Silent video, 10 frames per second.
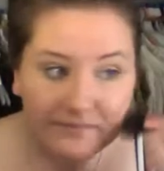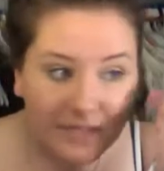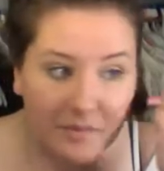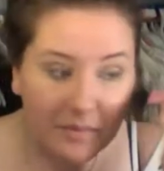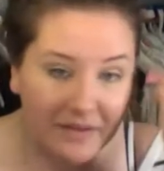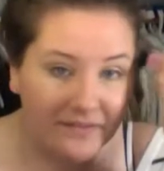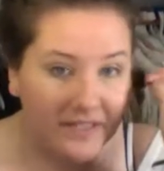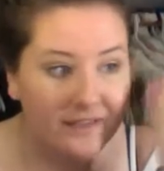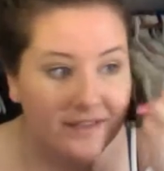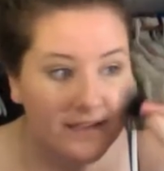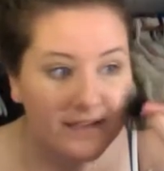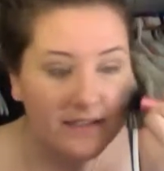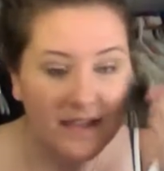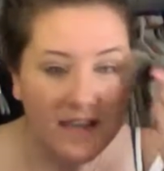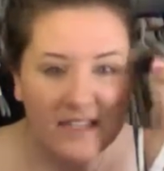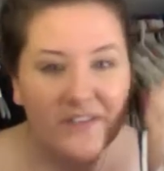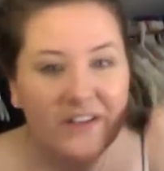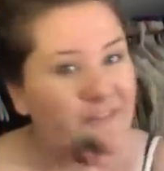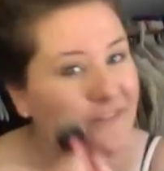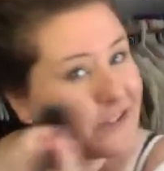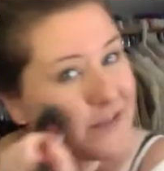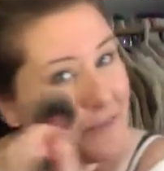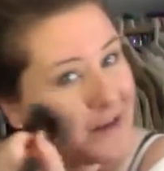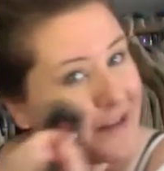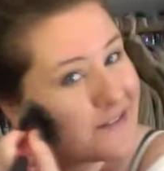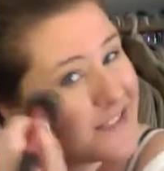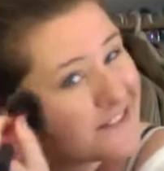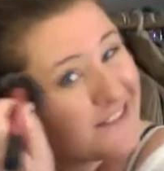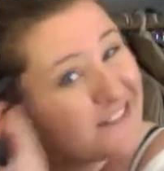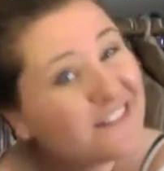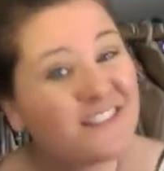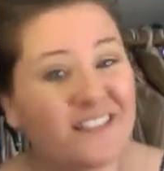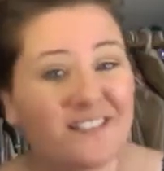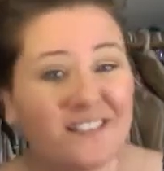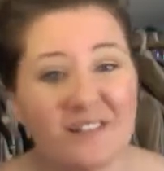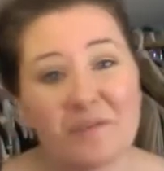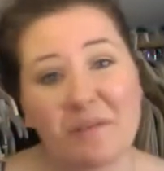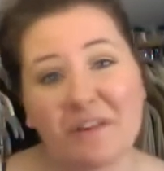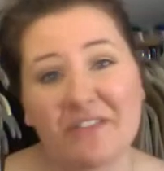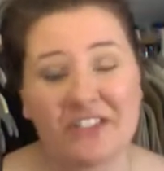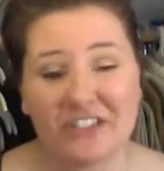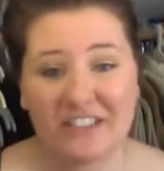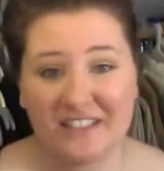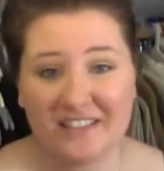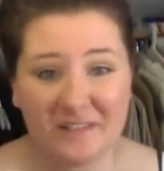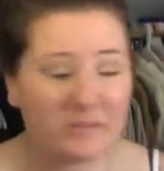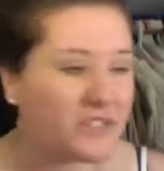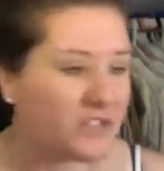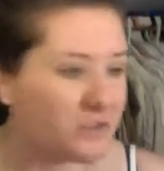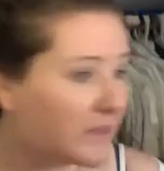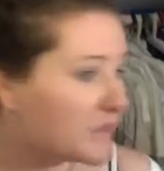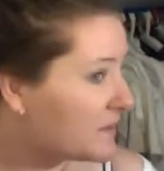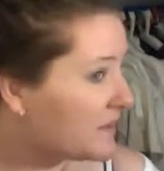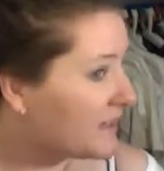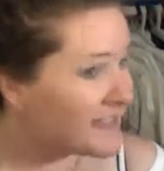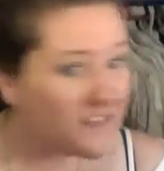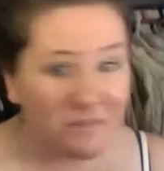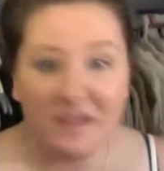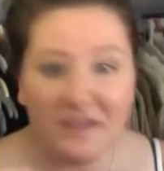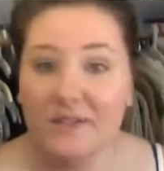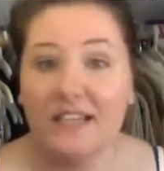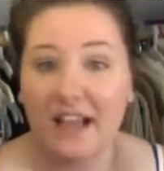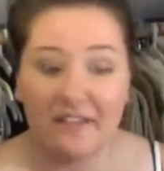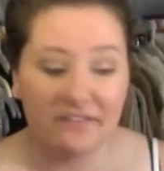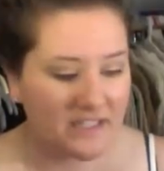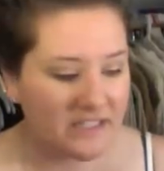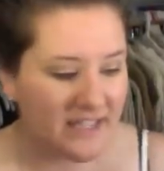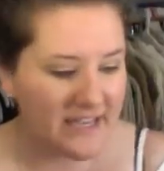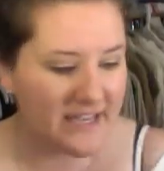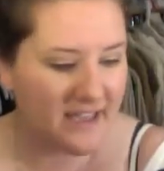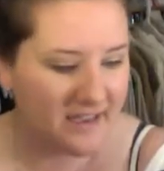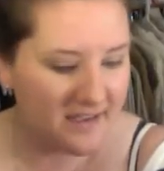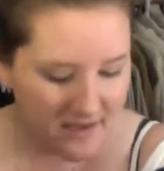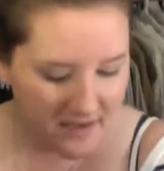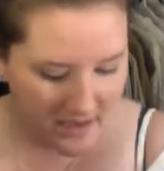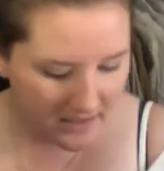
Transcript: I'm a big fan of this. It's funny, at first I bought it and I was like, oh, I don't know, maybe I'll return it. It doesn't seem to do much. But then as I've been using it, I really like it a